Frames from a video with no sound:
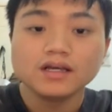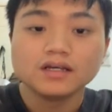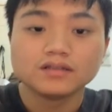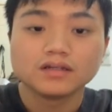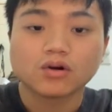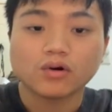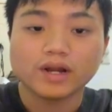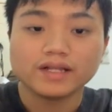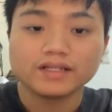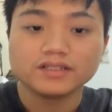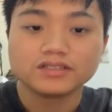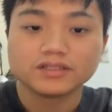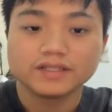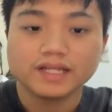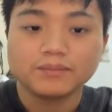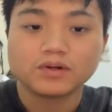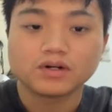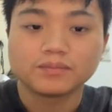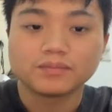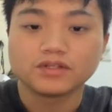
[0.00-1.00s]
the correlation
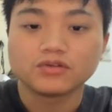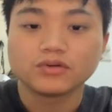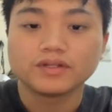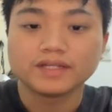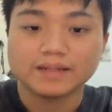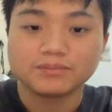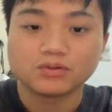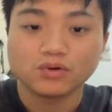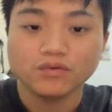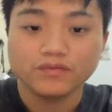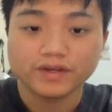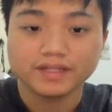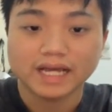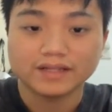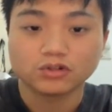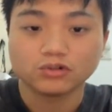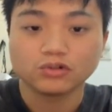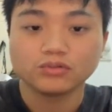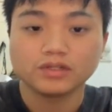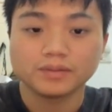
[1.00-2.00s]
number between net profit
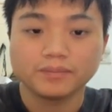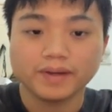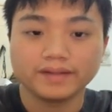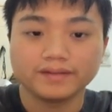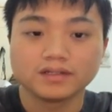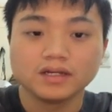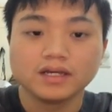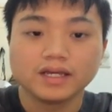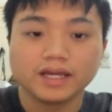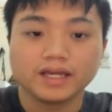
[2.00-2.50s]
and total debate